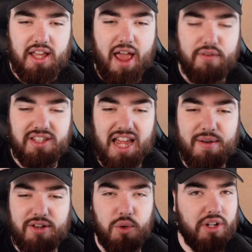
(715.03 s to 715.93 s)
Every time
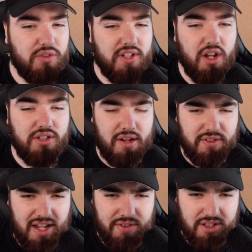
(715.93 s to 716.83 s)
I do one of these videos and every
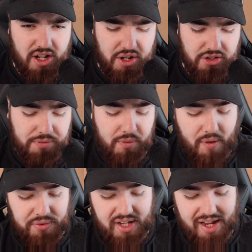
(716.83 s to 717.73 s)
time this card goes up on my
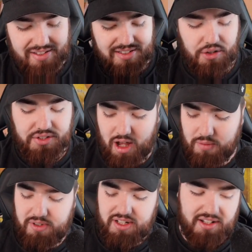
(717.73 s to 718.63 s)
website, it sells out
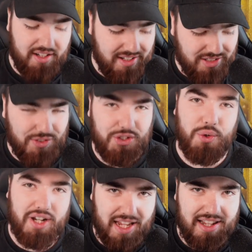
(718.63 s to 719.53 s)
immediately. So if you do
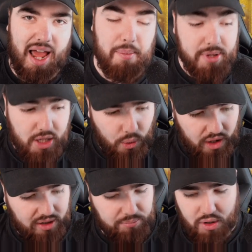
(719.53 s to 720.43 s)
want to get that, be
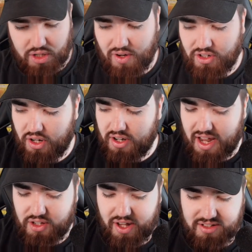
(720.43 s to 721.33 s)
quick.
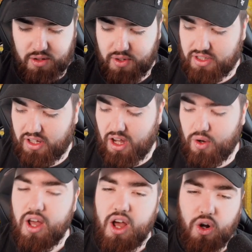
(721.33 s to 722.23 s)
Pokerun.net, you guys know where to go.